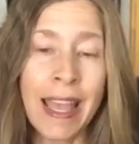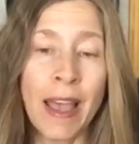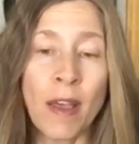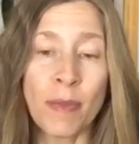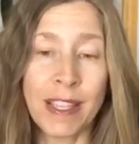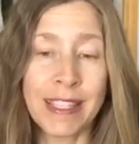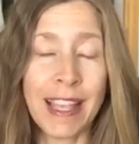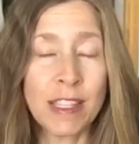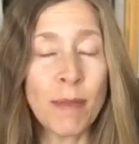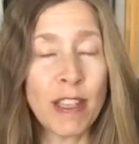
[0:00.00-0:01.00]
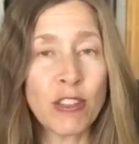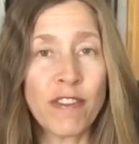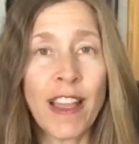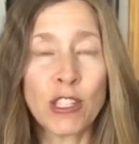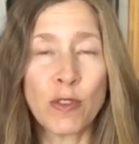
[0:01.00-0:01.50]
because that's a major
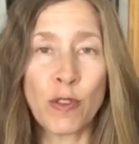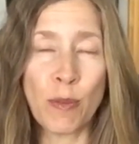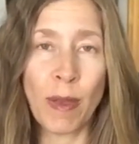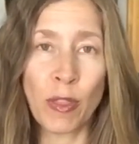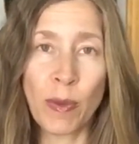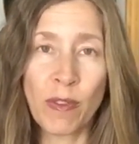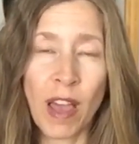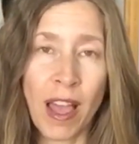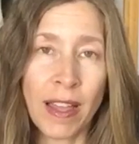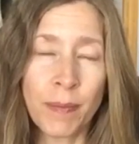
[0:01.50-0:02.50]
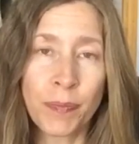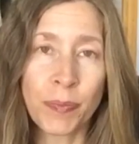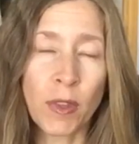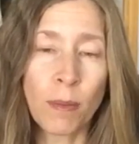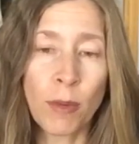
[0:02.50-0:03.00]
factor for the month. We've got
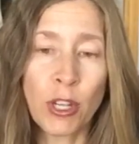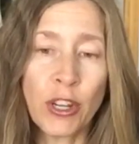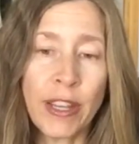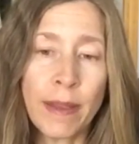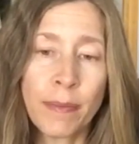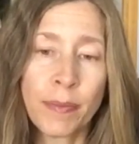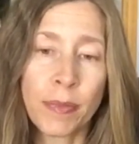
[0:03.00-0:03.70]
Mercury,